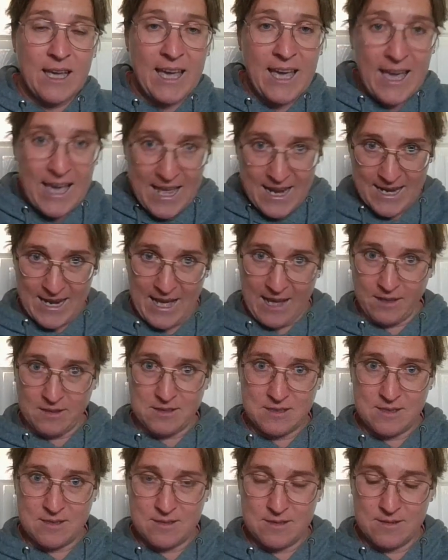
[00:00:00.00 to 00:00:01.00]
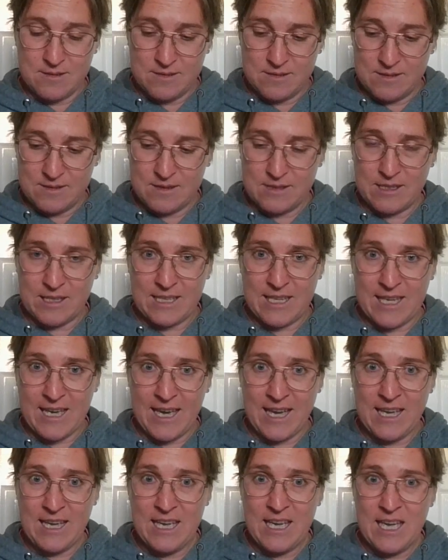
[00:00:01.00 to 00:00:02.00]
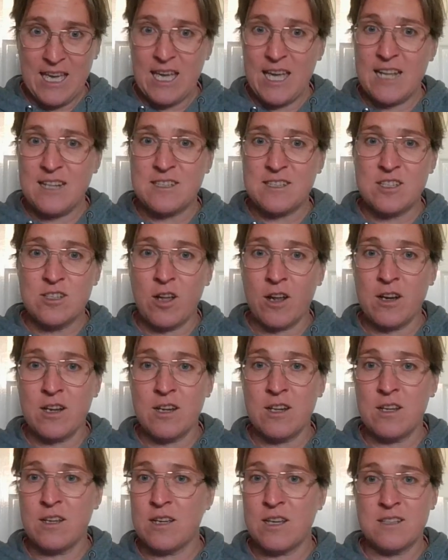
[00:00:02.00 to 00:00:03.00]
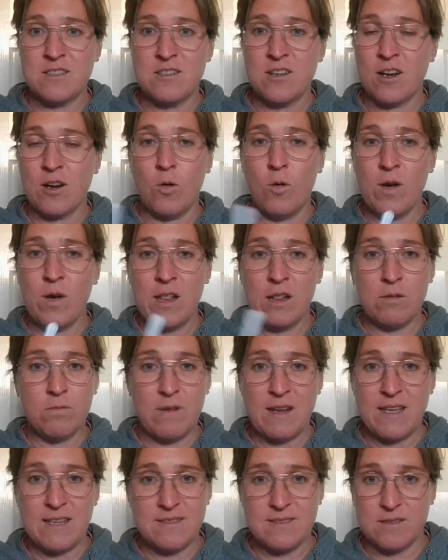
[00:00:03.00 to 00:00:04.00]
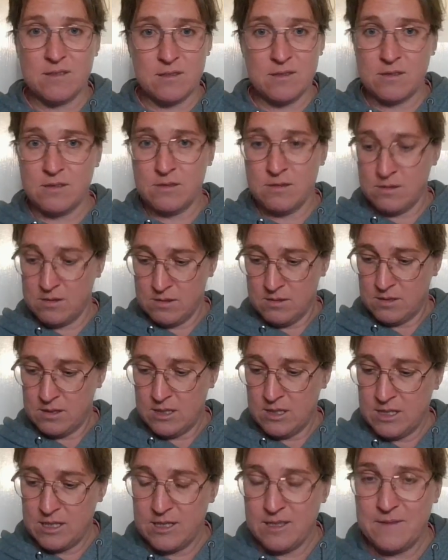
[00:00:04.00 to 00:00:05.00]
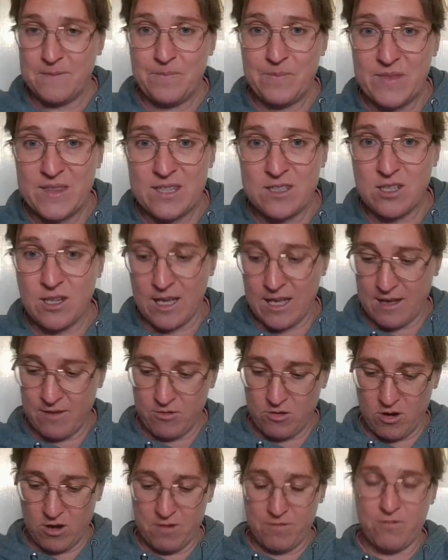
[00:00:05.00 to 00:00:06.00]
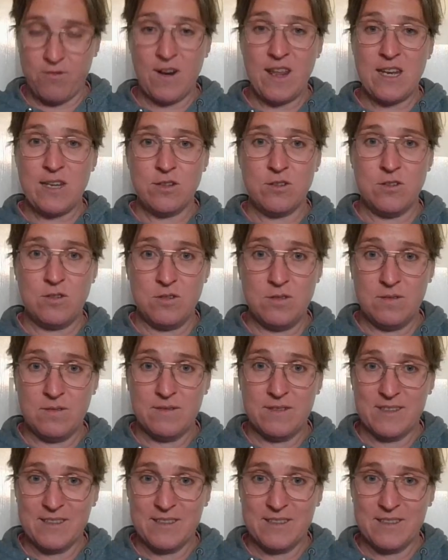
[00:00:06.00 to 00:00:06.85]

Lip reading: and out. Okay, it's not an oil wrestle. So I've got a friend who